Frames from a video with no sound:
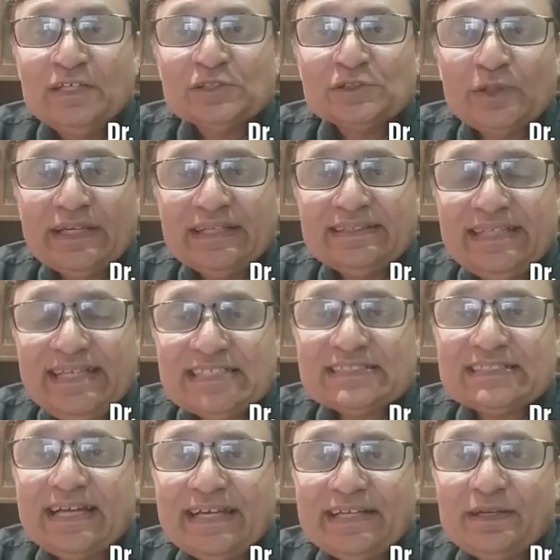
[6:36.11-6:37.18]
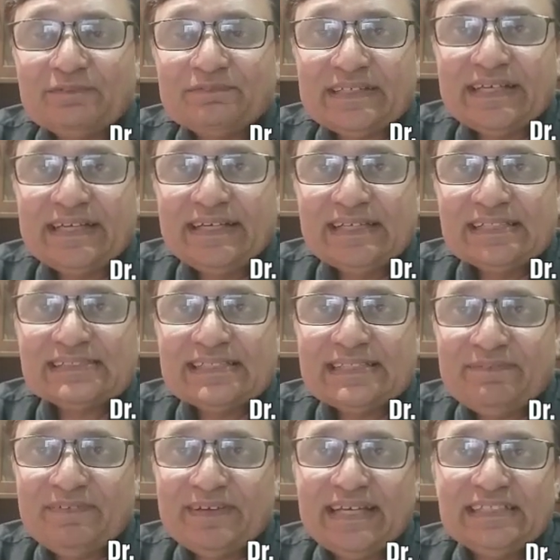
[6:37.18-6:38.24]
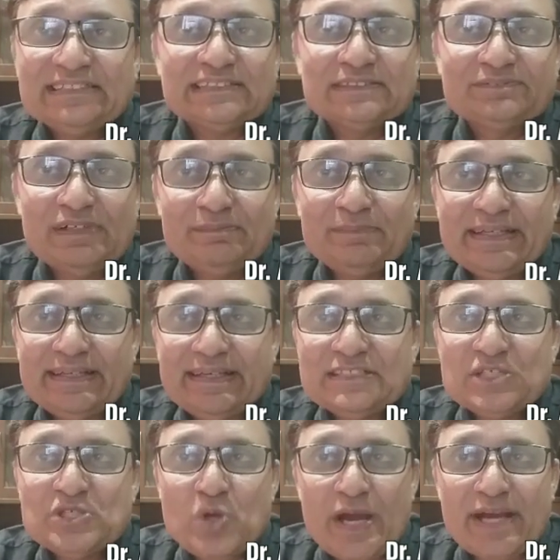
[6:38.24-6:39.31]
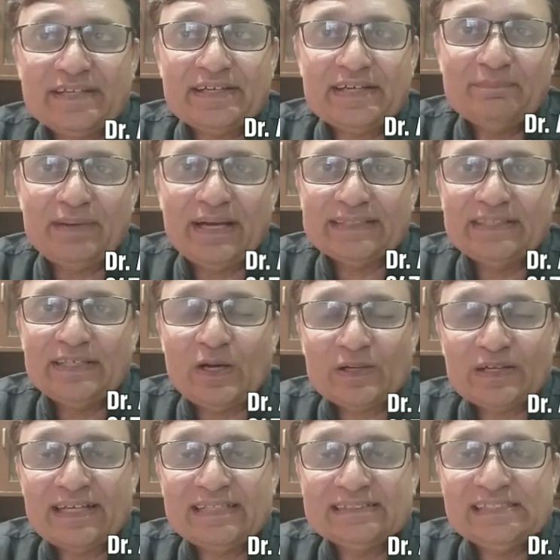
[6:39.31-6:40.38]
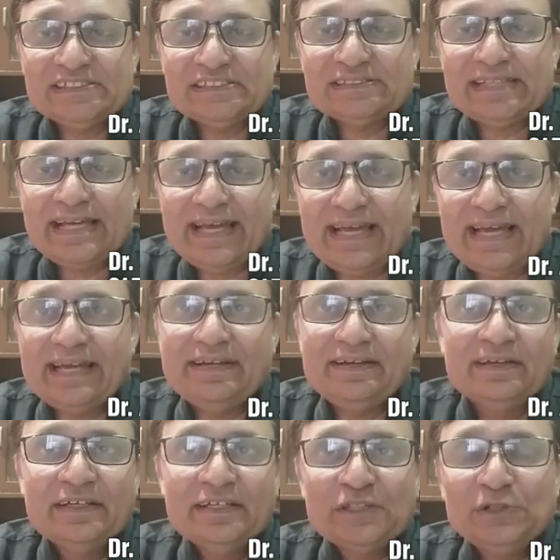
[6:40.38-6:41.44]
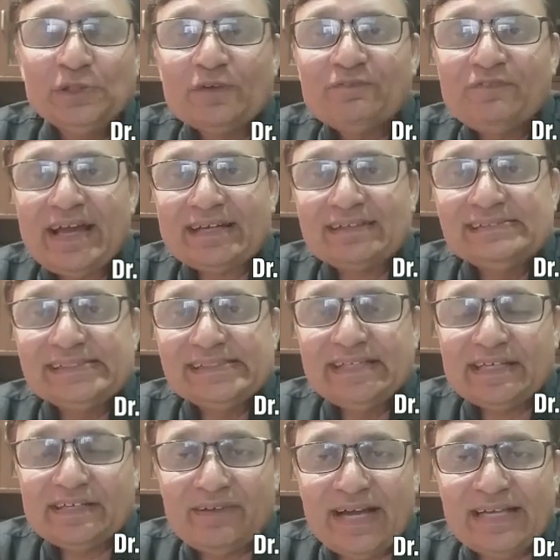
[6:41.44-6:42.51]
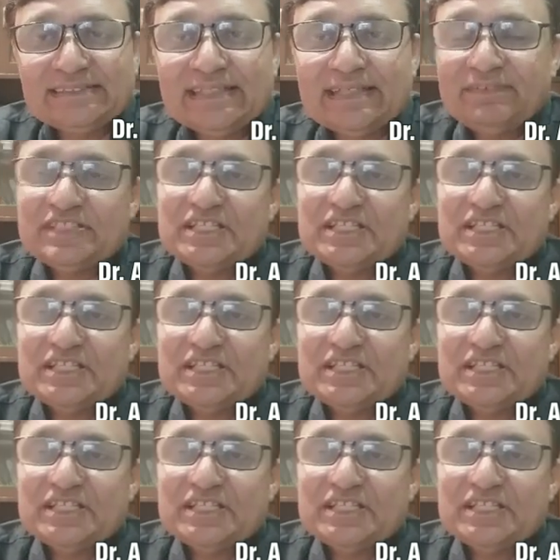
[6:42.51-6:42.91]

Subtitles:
So in these kind of training, certifications will be done jointly by the organization and your faculty advisor,